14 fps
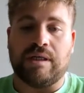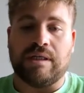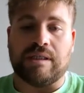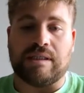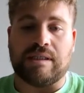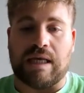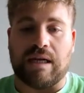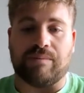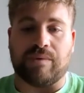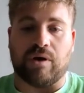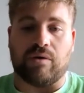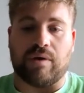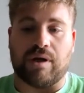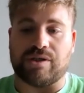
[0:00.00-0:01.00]
set up
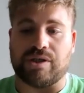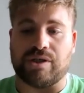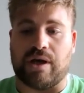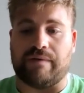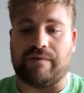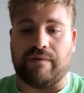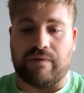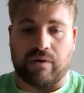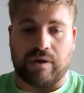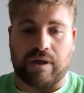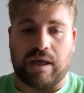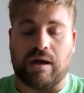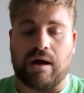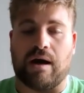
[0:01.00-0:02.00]
their rushes off of their
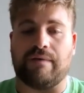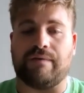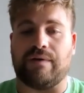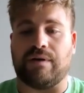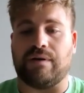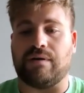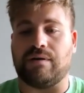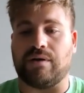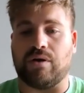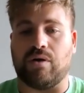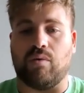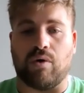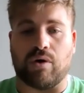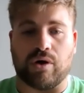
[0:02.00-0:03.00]
get off and,
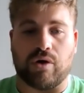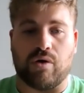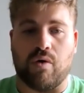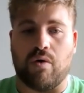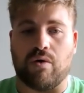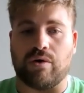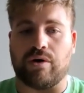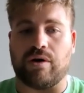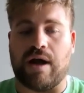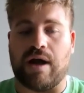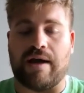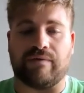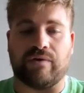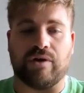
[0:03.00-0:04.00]
work a corner,
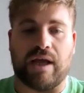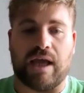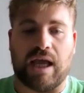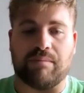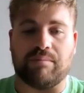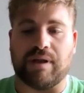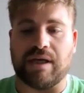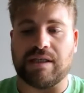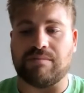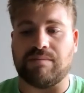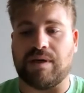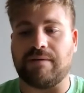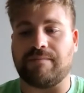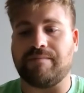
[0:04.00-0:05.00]
have good hand
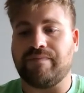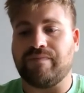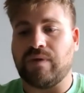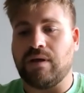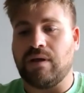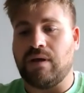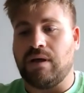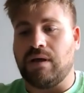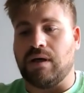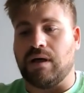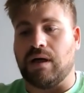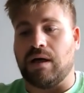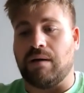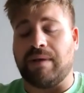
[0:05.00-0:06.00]
placement.
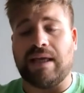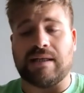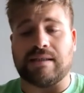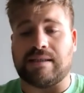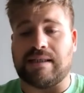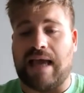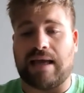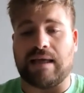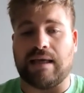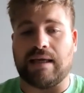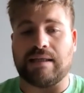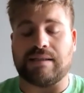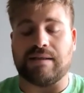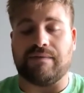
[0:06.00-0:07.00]
He had a sack
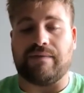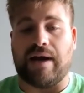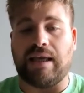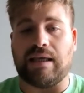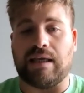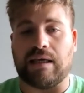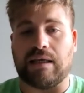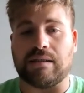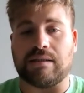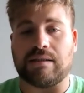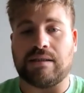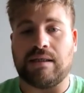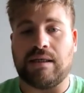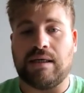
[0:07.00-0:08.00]
against the
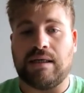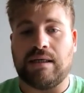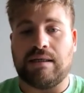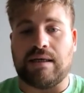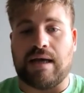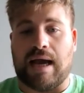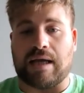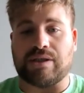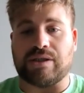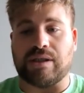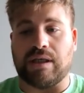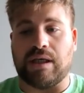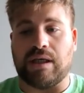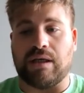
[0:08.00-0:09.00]
Vikings
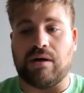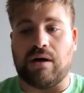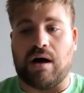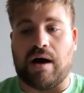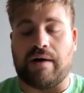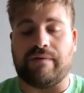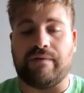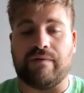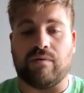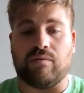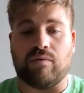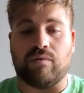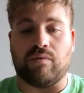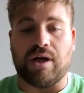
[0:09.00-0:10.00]
actually off of
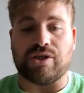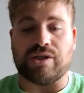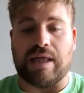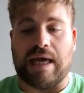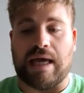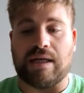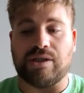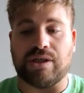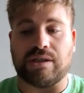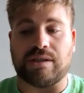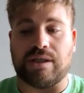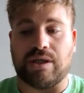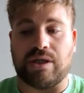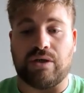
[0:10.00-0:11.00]
a rush that
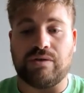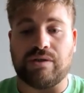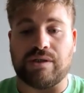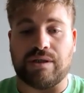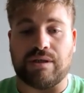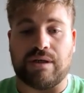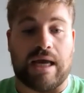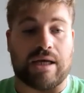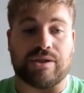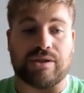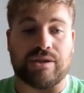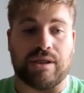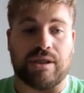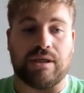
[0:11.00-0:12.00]
Justin Houston
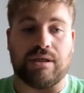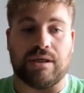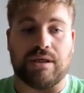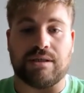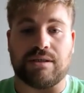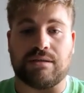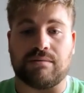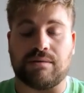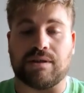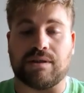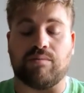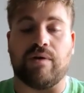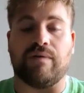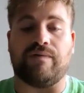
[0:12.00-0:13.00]
actually is
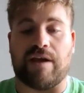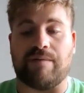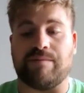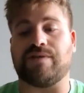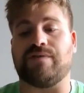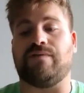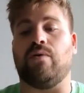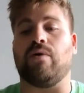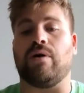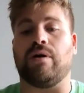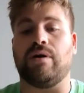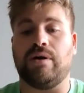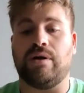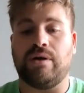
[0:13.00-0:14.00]
somewhat famous
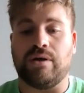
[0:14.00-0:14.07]
for,